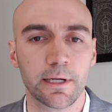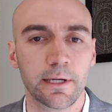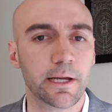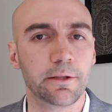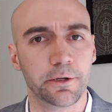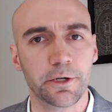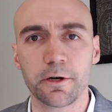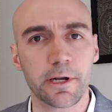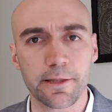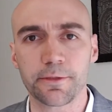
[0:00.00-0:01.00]
either you're
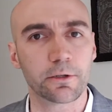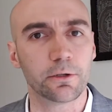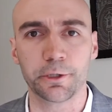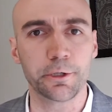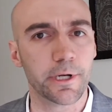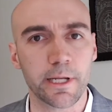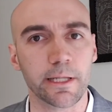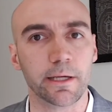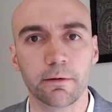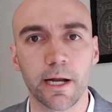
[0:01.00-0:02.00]
unethical or you're an
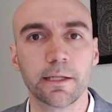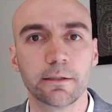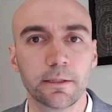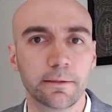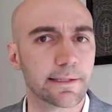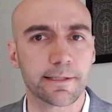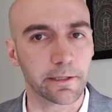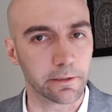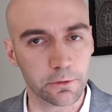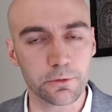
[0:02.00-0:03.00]
idiot, right? That's the
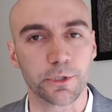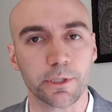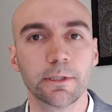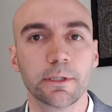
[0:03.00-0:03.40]
conclusion.